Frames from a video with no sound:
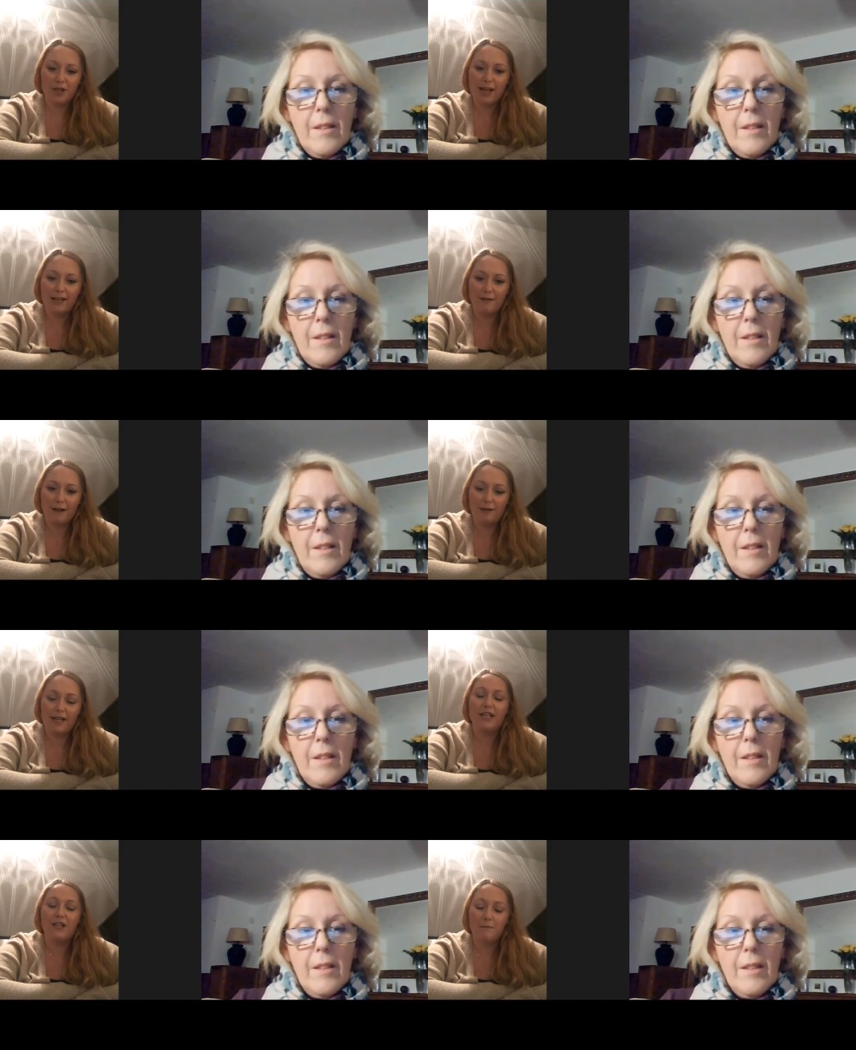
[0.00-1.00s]
Speaker 1: your head around
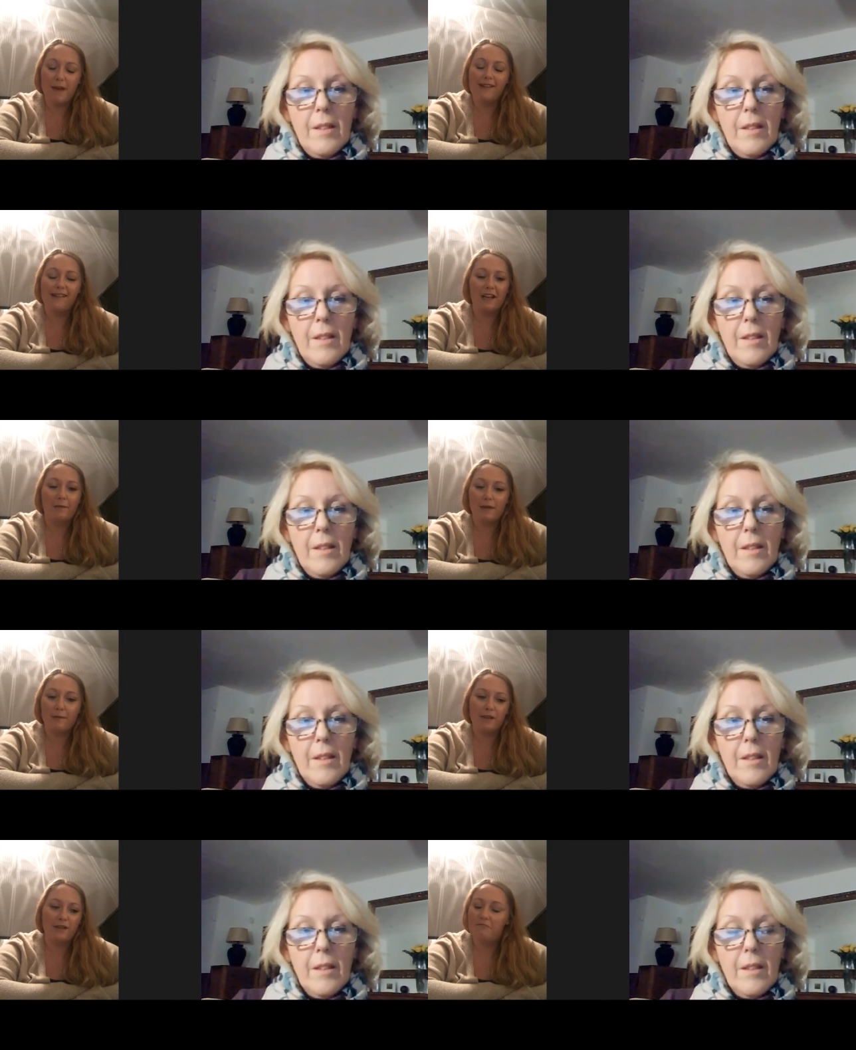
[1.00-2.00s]
it and you make that
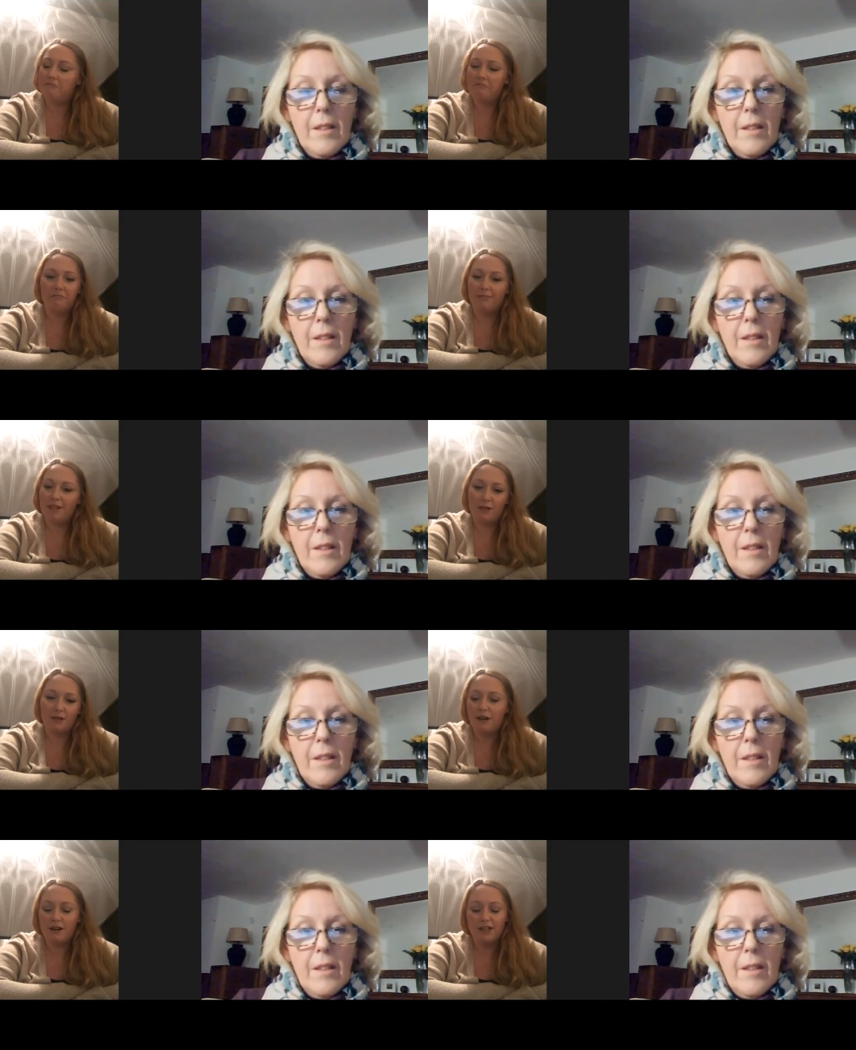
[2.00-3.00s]
commitment you
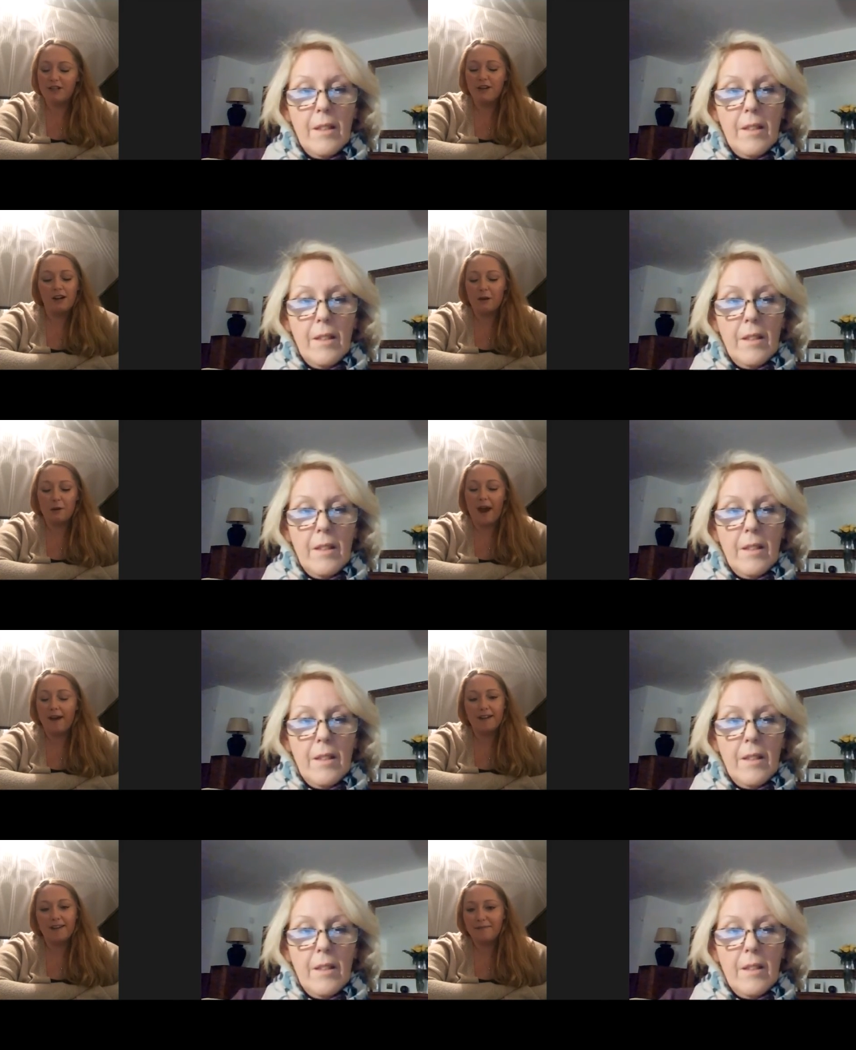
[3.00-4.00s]
can't you can't go back
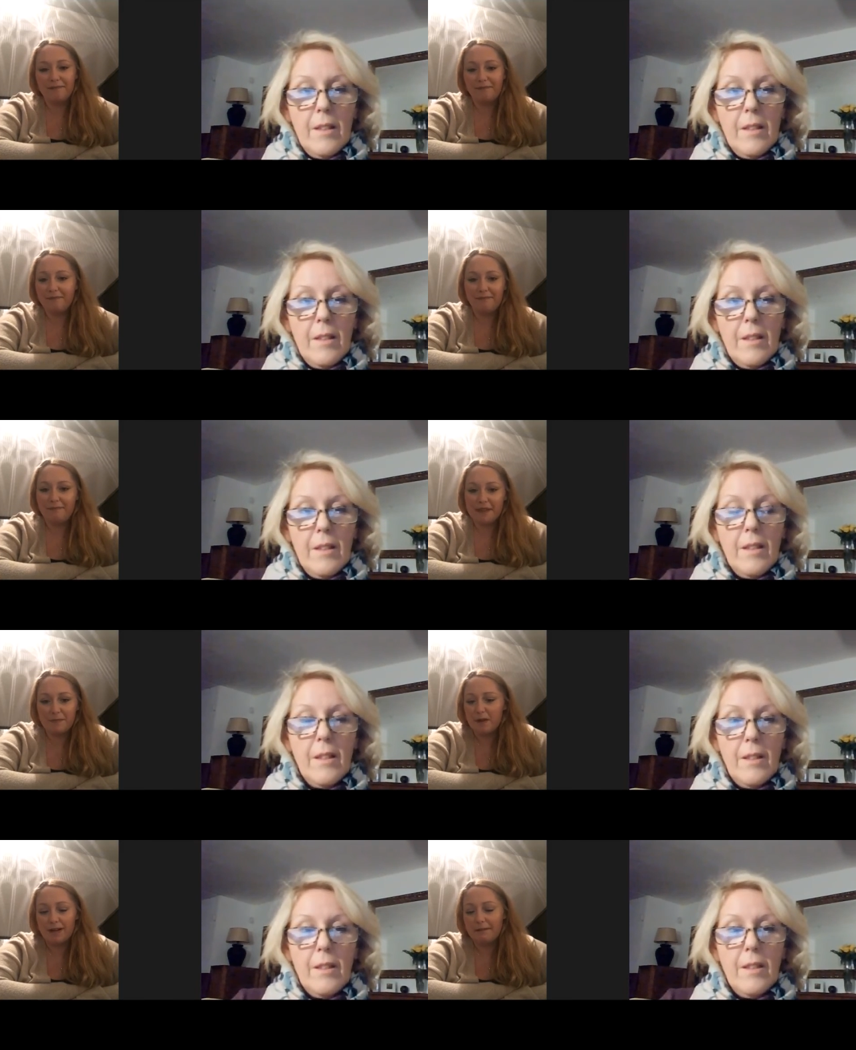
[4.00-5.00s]
it's
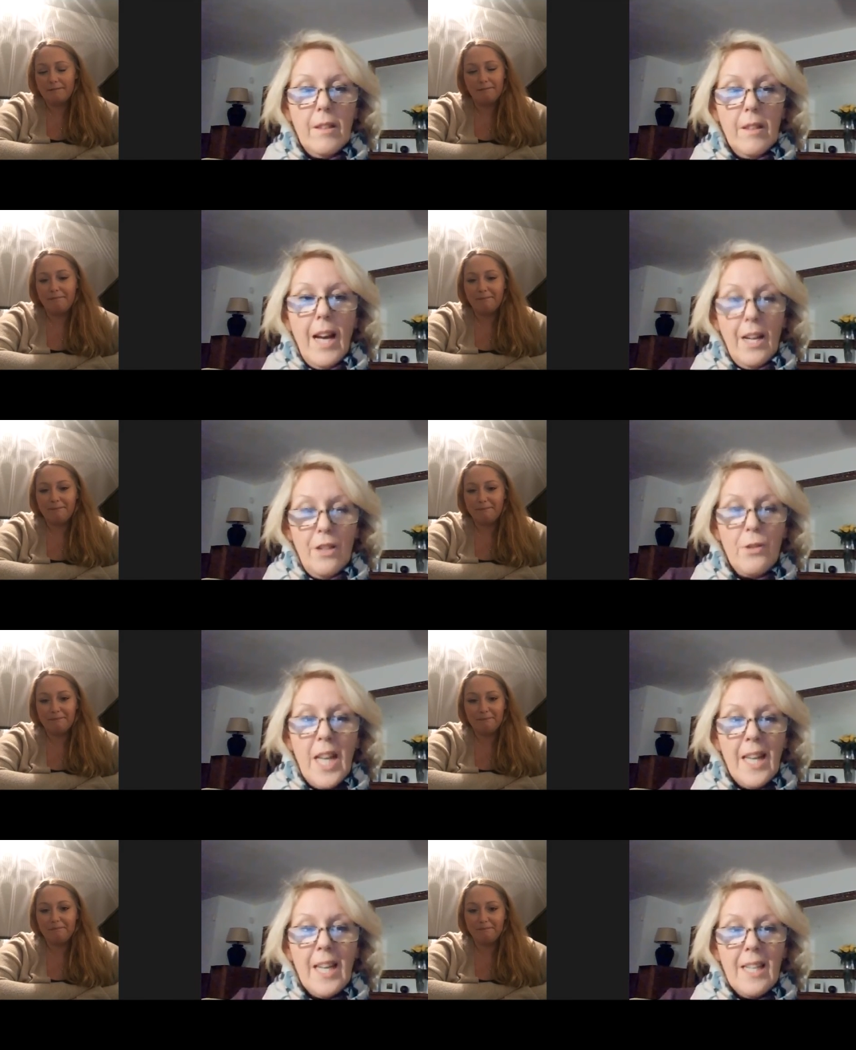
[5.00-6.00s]
brilliant
Speaker 2: and you
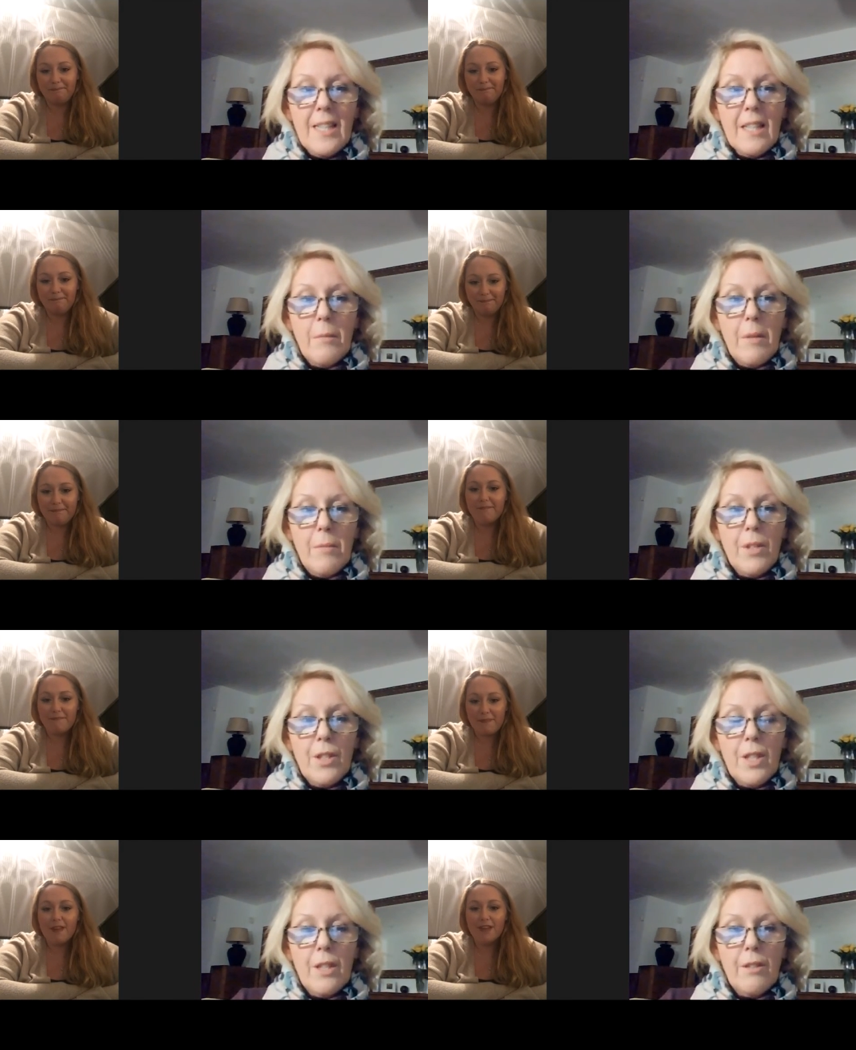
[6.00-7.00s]
take it as a commitment
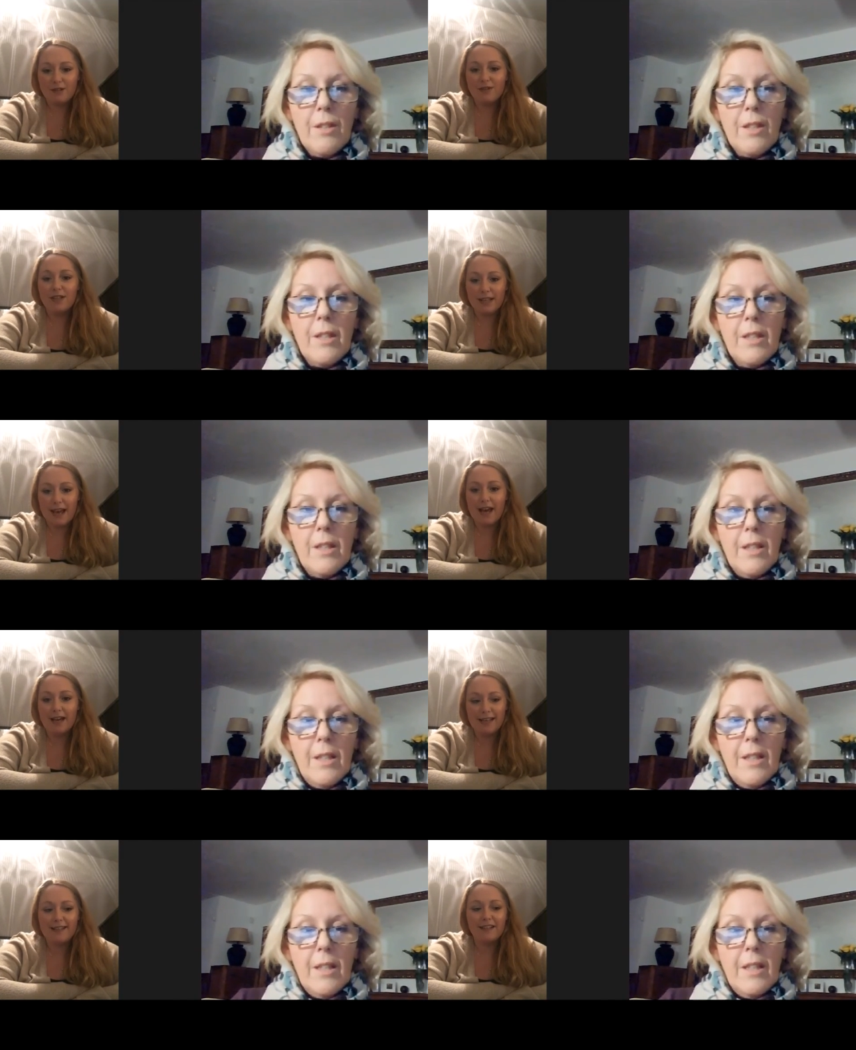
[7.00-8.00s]
do you
Speaker 1: yeah
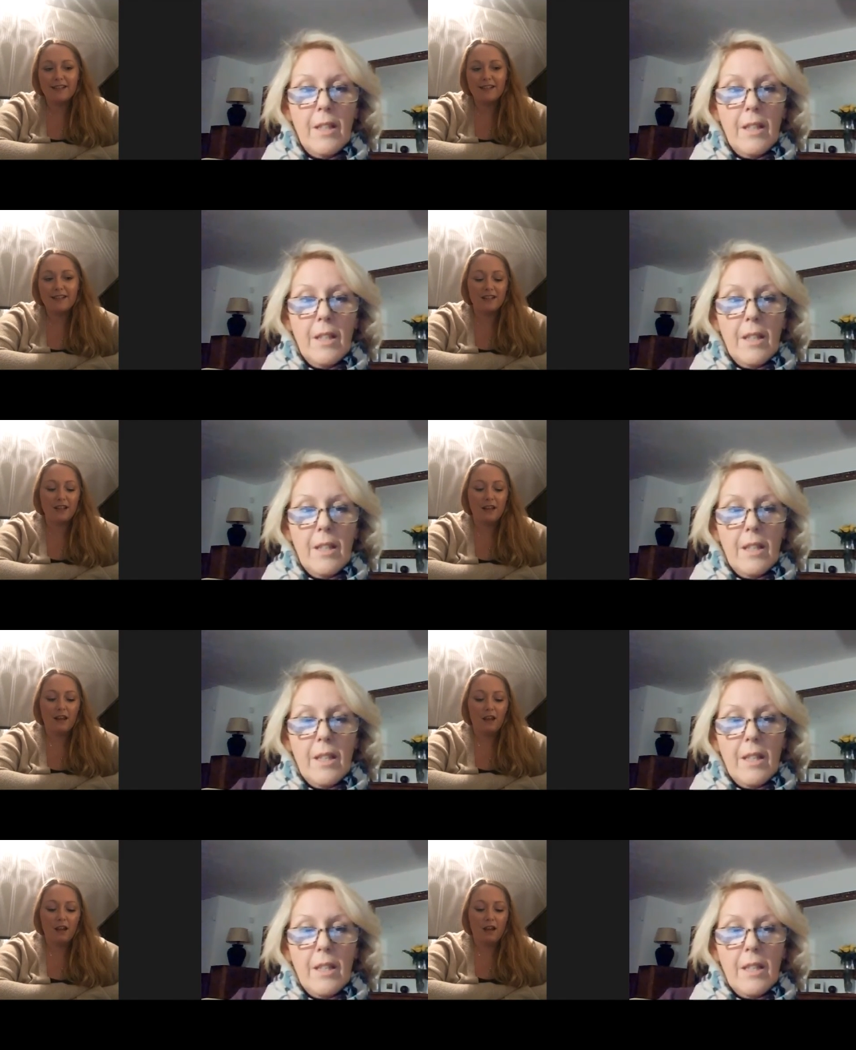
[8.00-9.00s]
it's it's
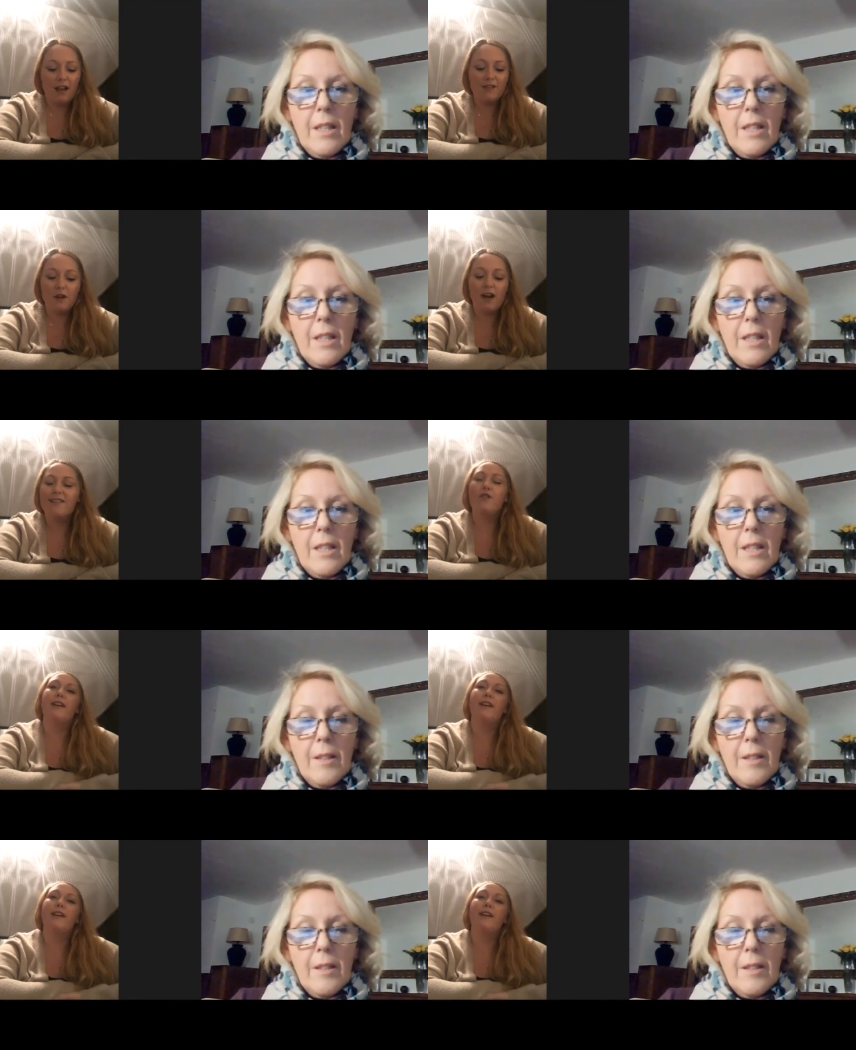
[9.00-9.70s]
it's not it's not